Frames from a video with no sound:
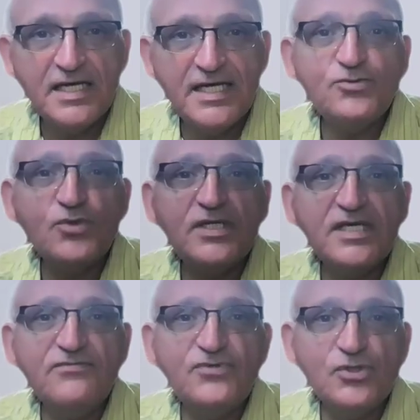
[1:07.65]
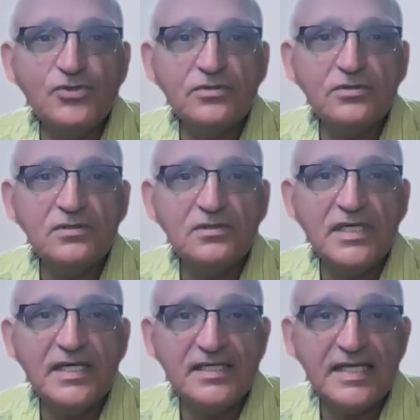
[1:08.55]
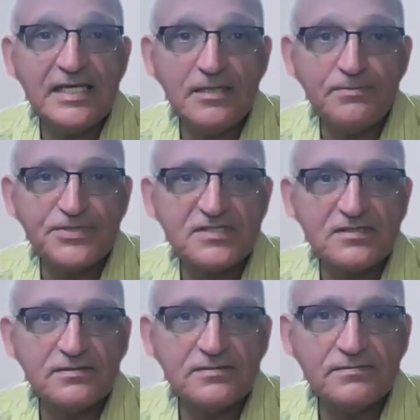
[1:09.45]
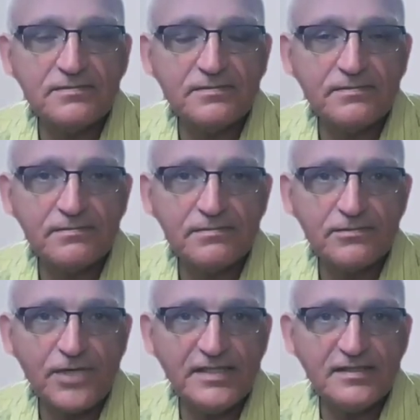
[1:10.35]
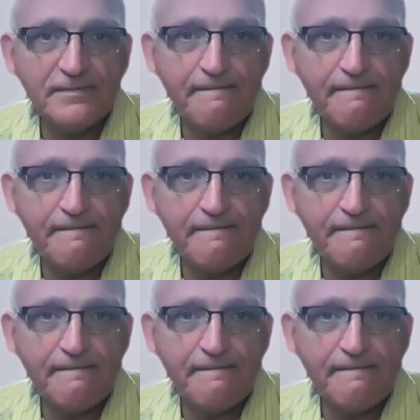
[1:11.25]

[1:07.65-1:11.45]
it will give you an ellipse, right?